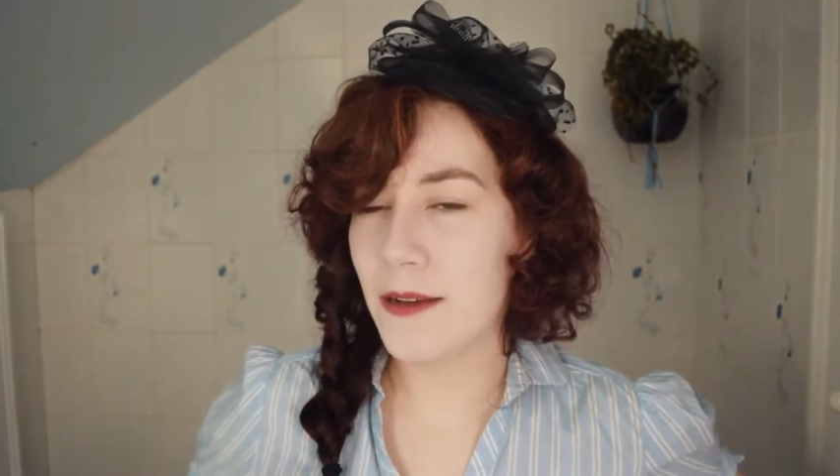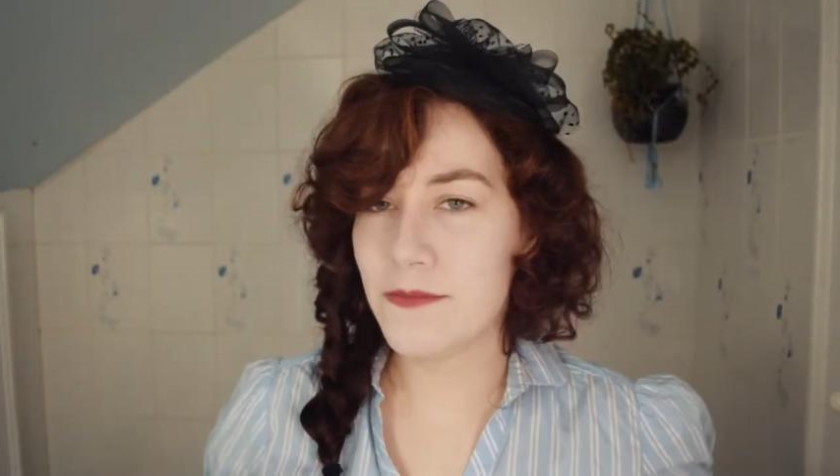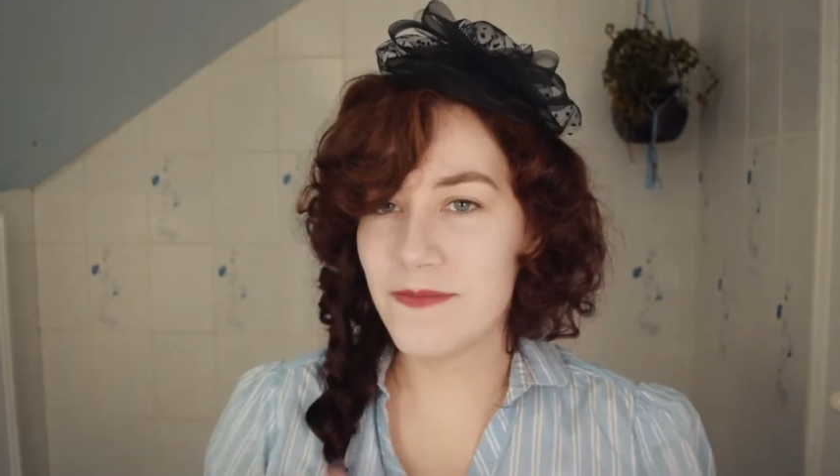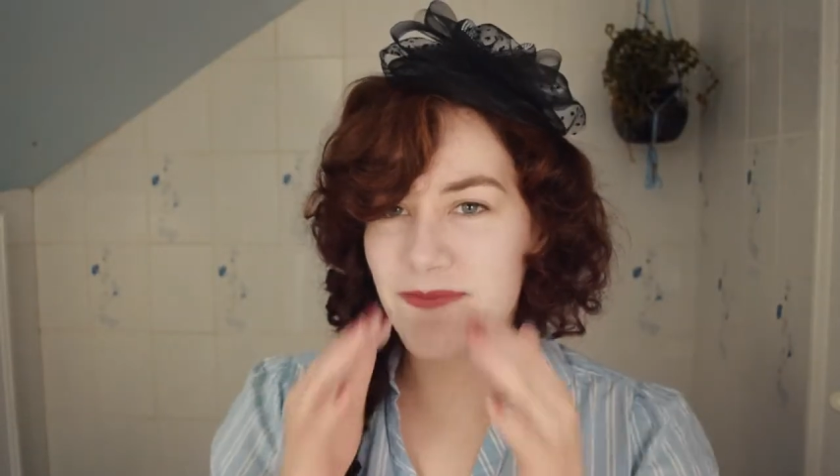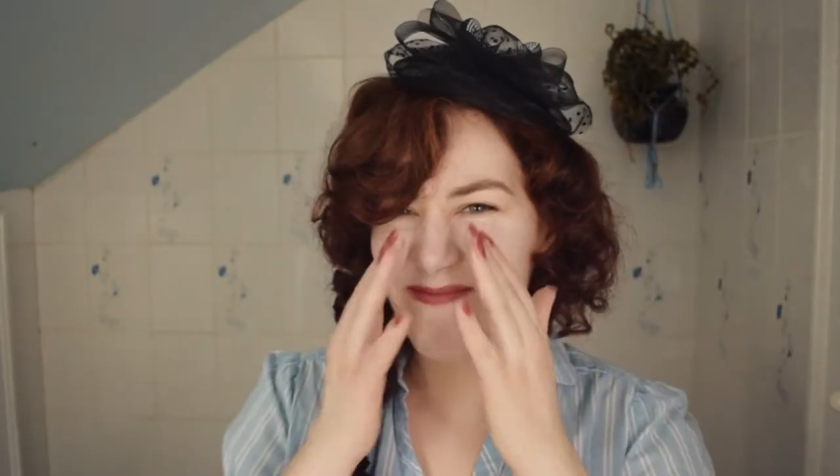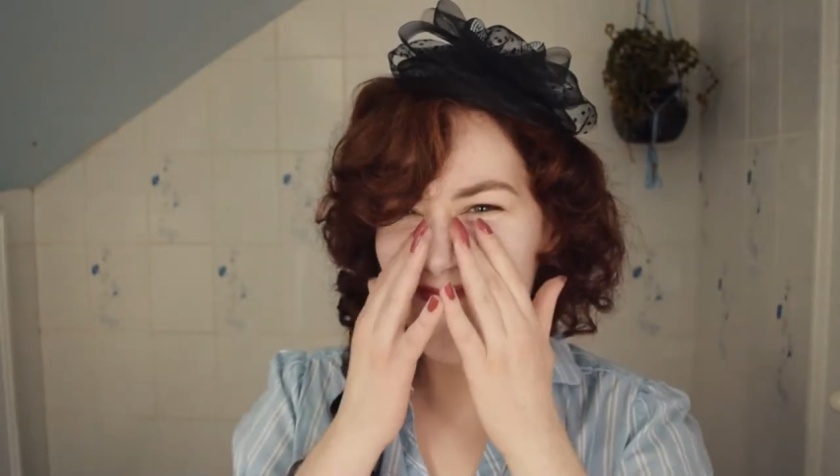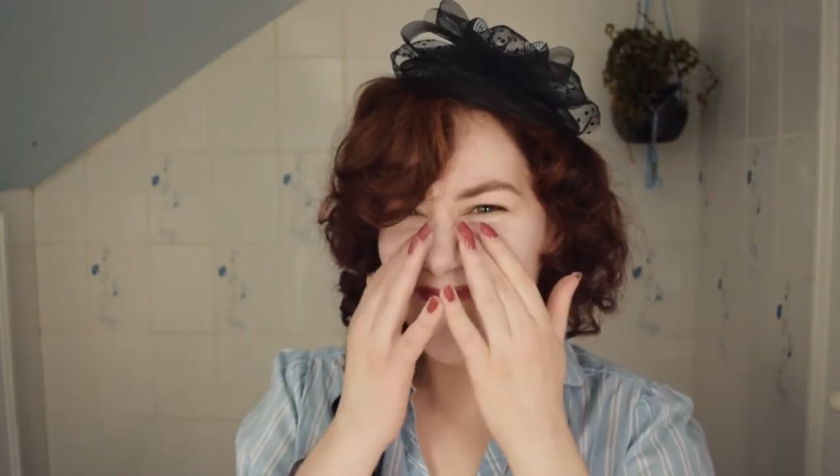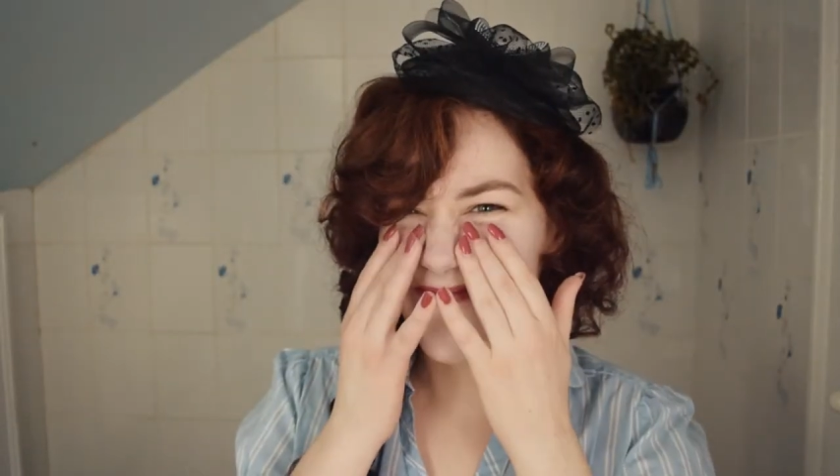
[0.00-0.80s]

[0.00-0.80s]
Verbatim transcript: than a true